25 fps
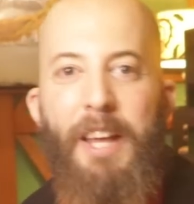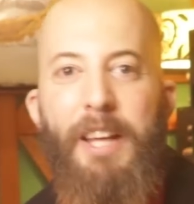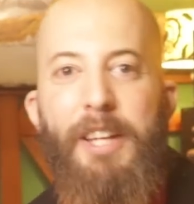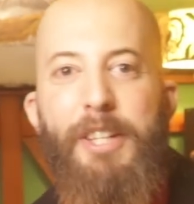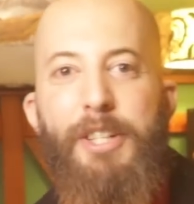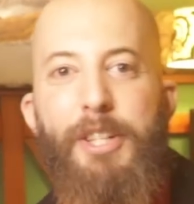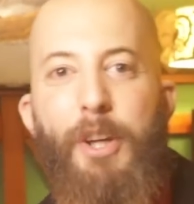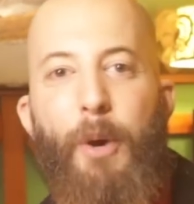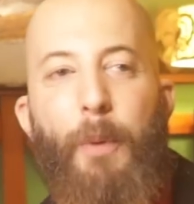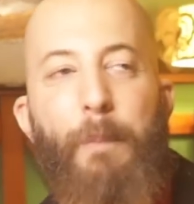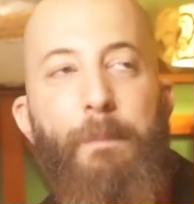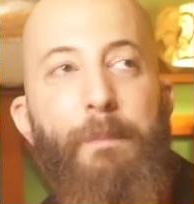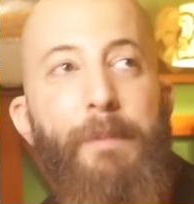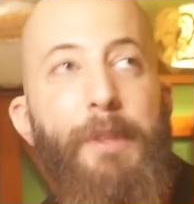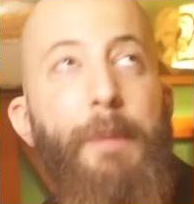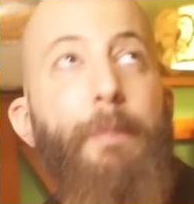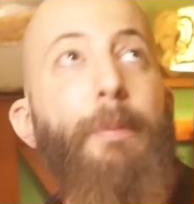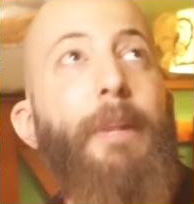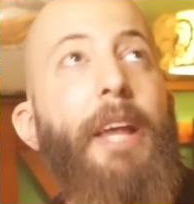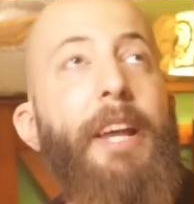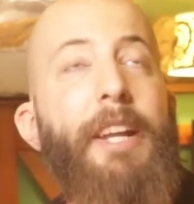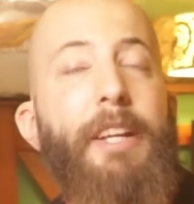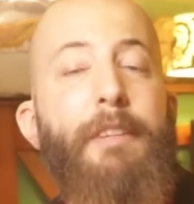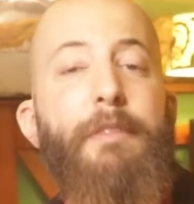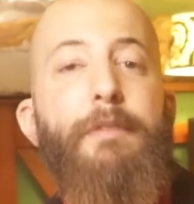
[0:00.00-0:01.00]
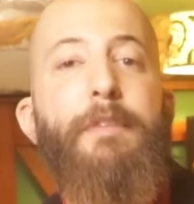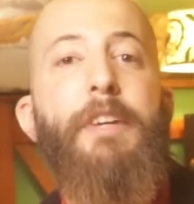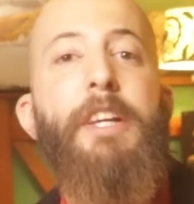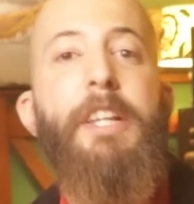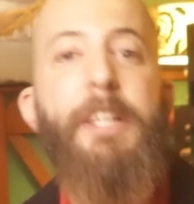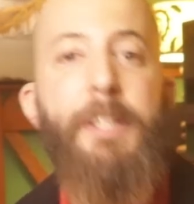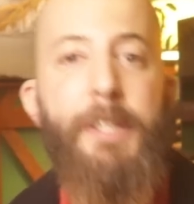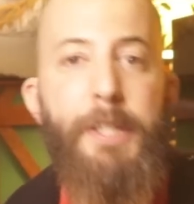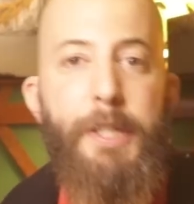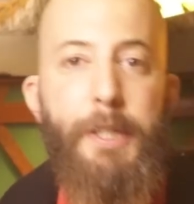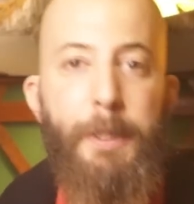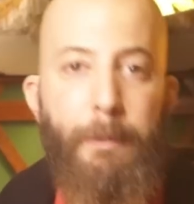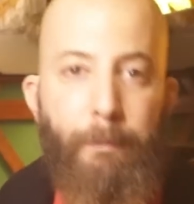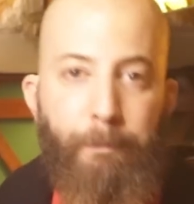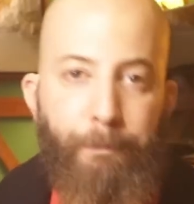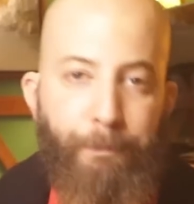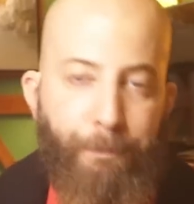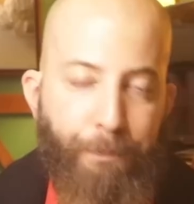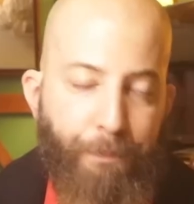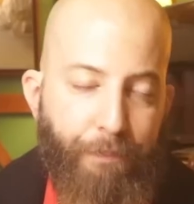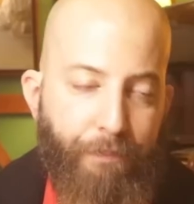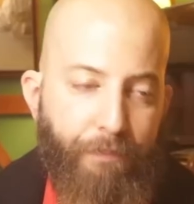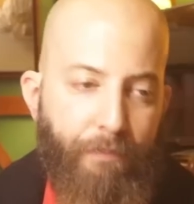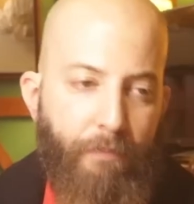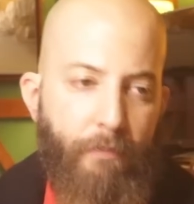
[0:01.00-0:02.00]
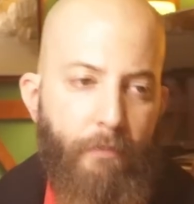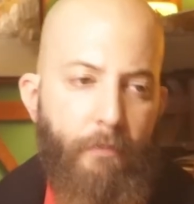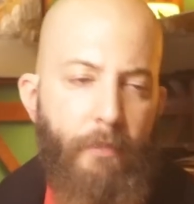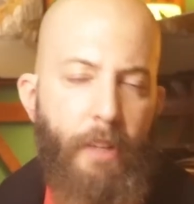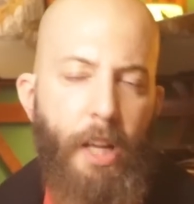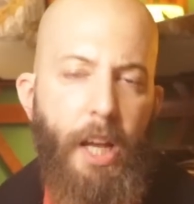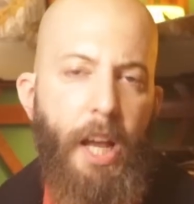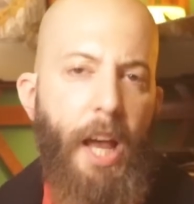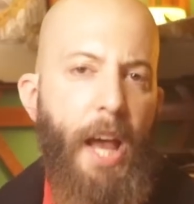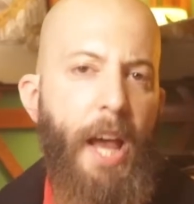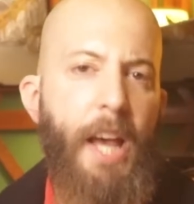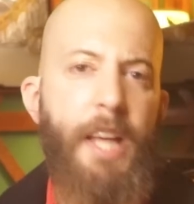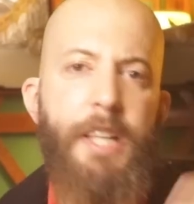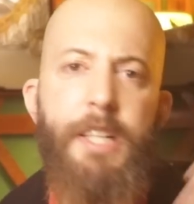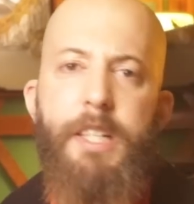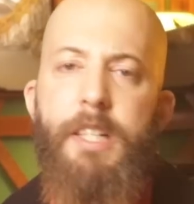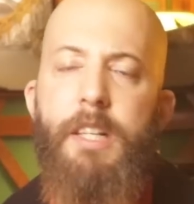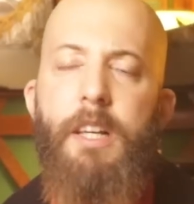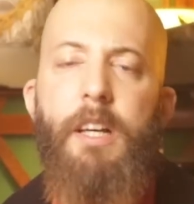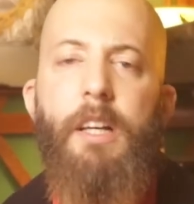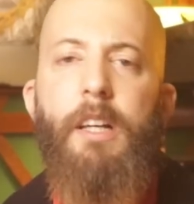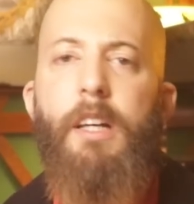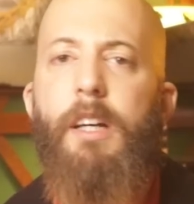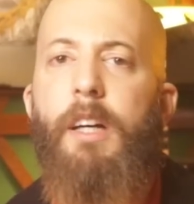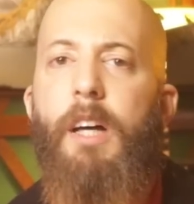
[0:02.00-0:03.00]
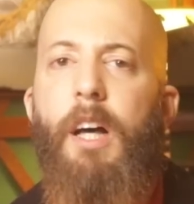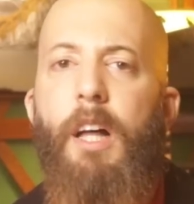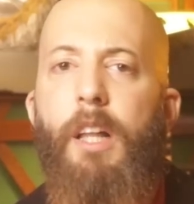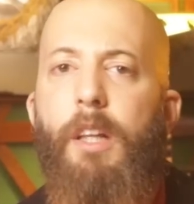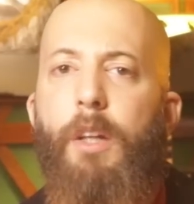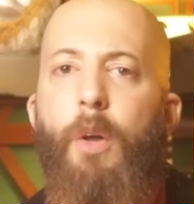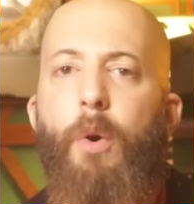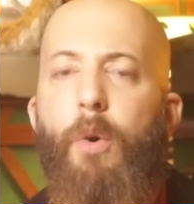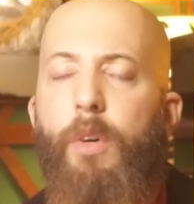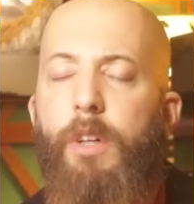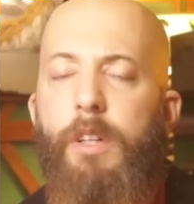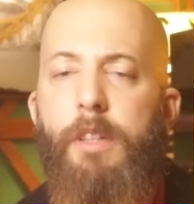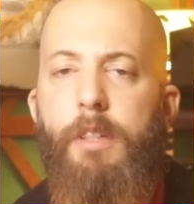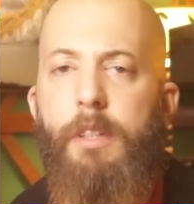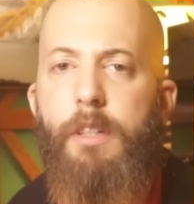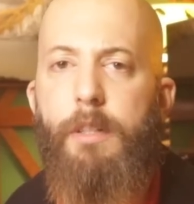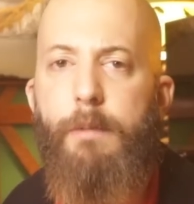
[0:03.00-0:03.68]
So the planet Venus has a long